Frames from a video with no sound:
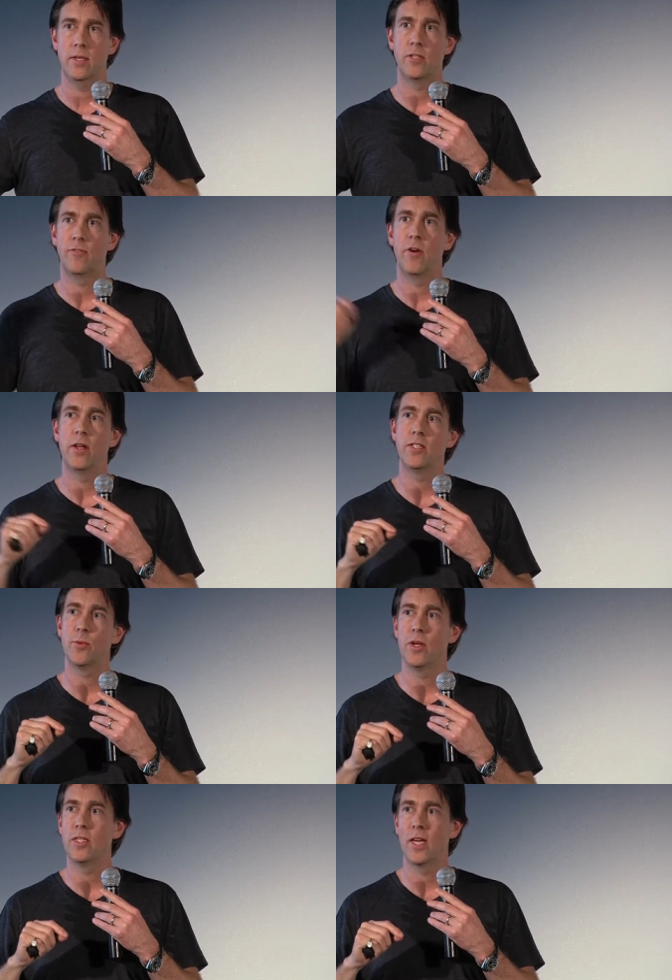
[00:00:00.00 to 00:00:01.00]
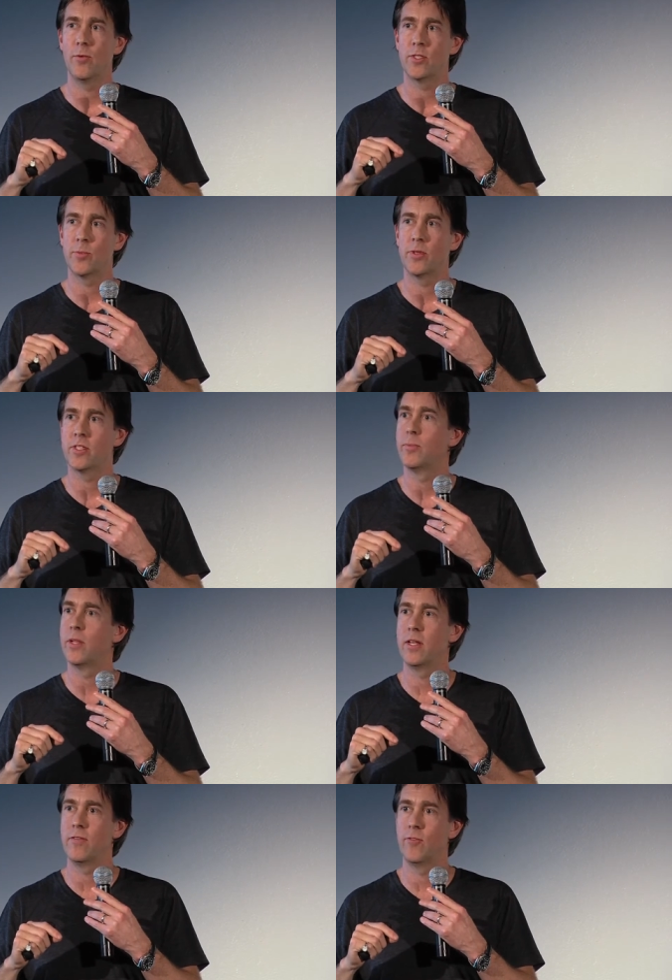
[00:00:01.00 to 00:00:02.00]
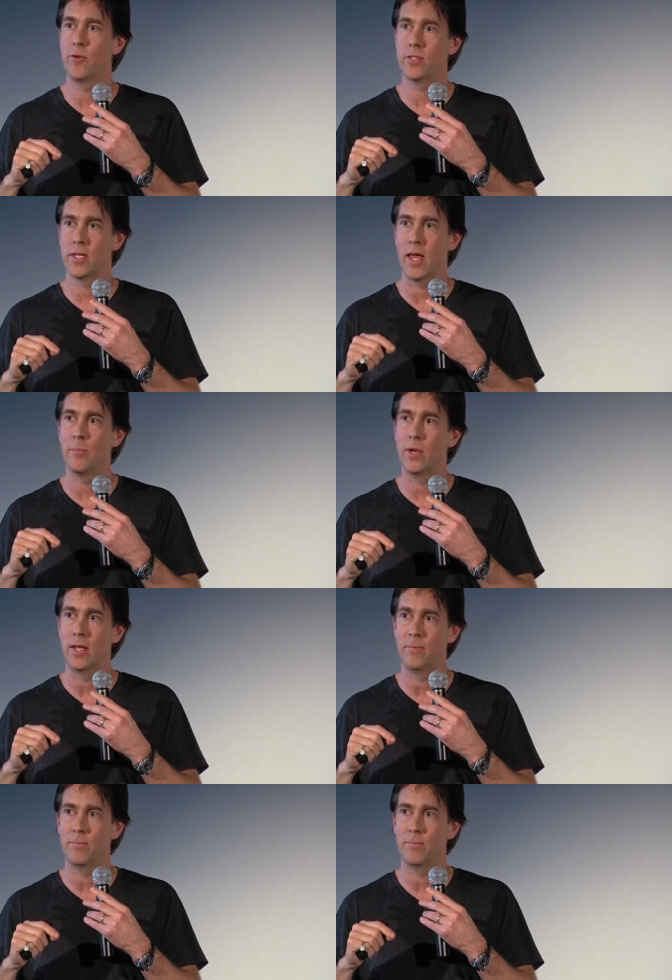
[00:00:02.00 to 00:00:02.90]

defines what you take responsibility for as a company.